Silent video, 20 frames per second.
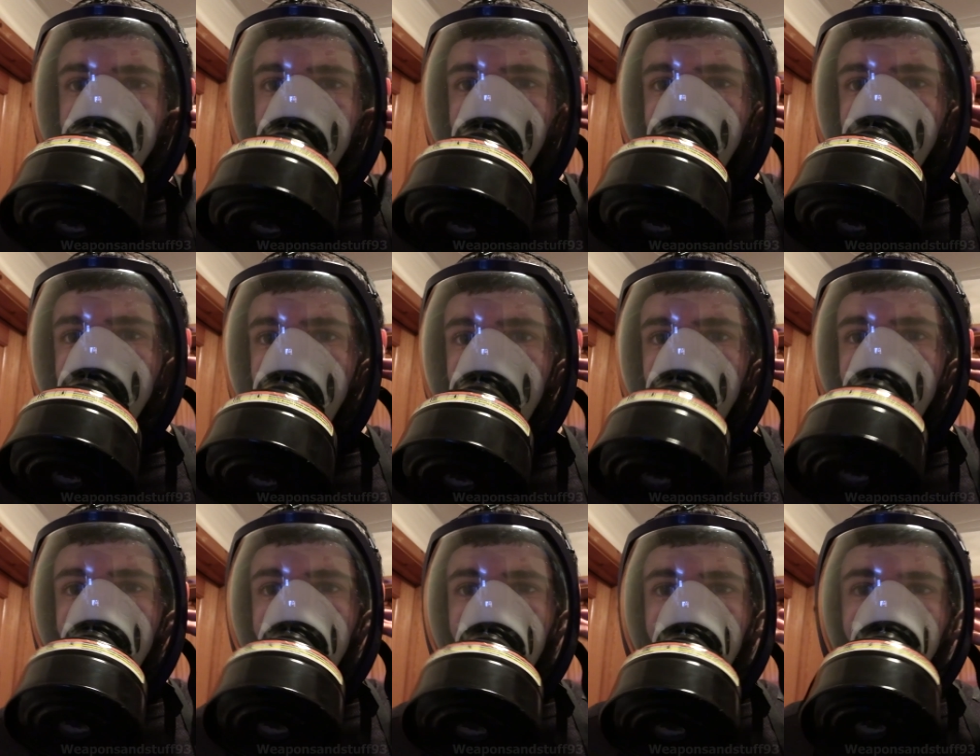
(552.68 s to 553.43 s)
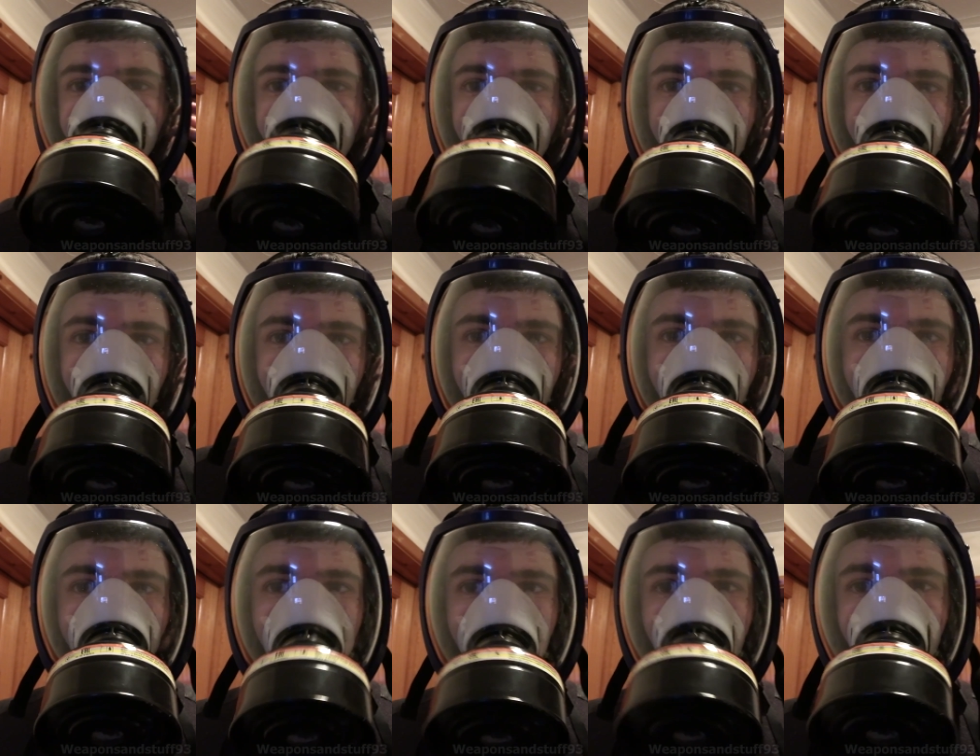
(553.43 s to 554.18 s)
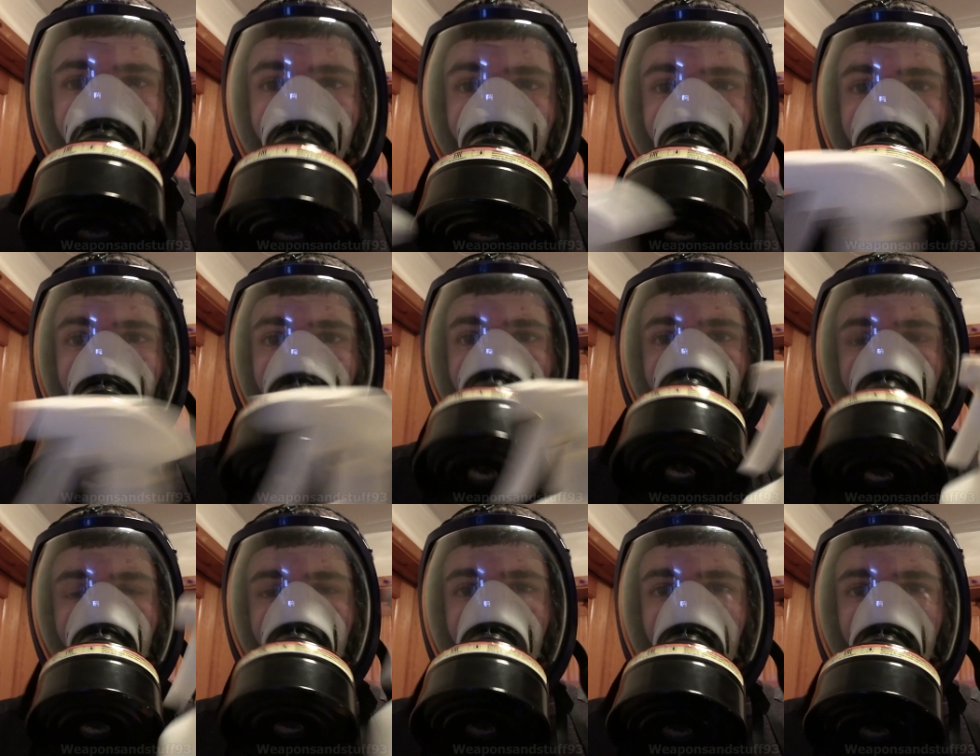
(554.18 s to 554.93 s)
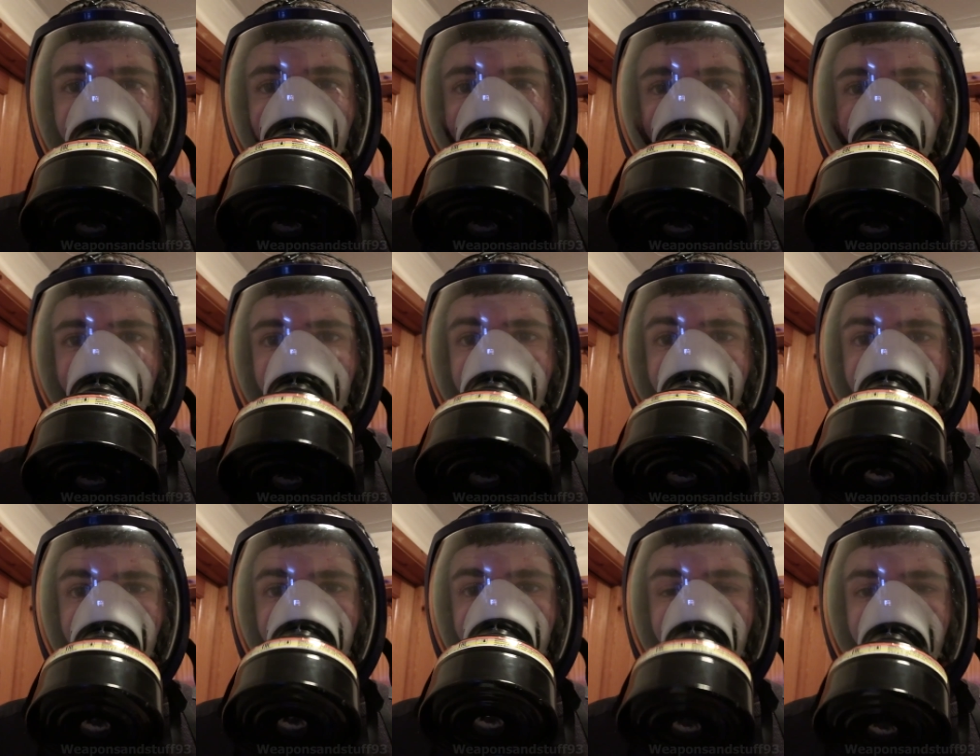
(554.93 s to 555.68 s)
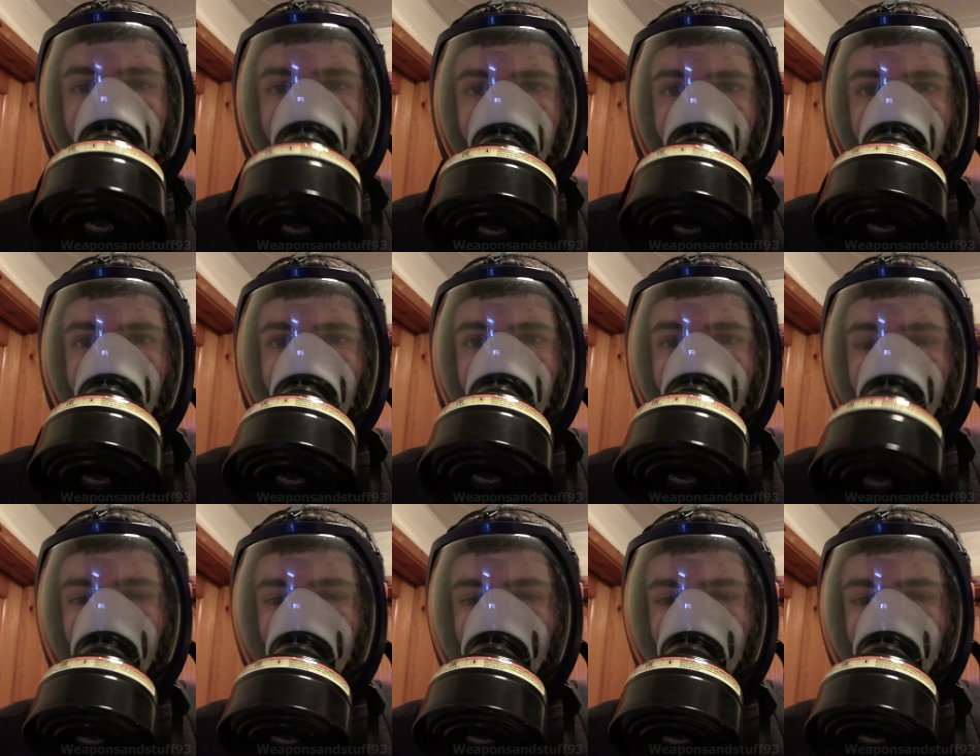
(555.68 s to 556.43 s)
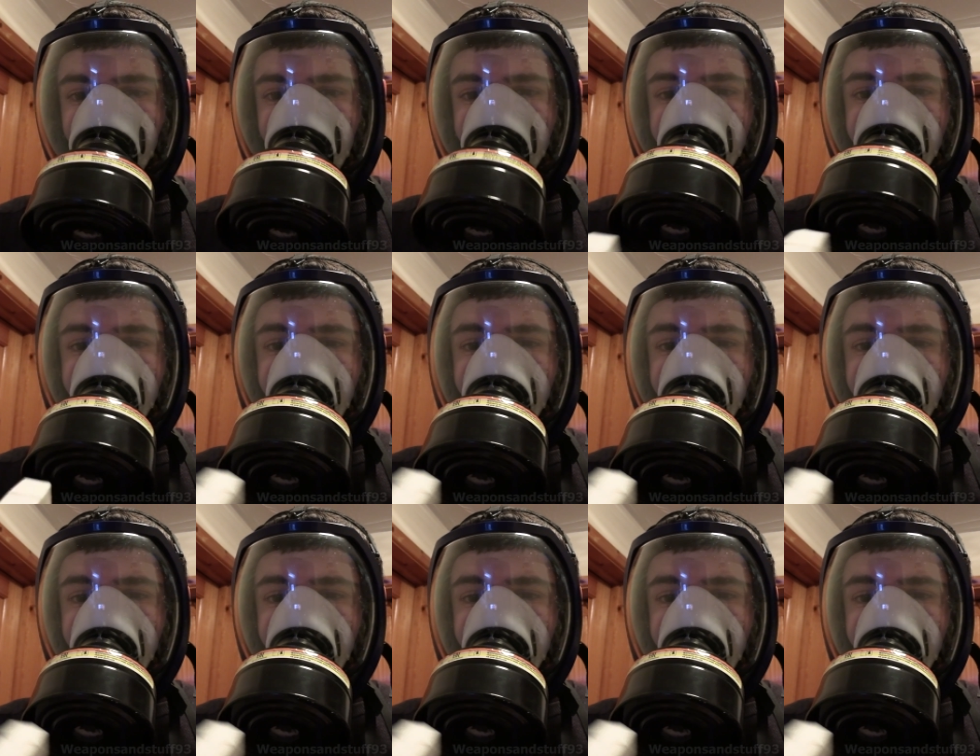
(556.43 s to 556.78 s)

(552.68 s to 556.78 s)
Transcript: you want something that has no risk of dam damaging a mask forever, which rubbing alcohol doesn't.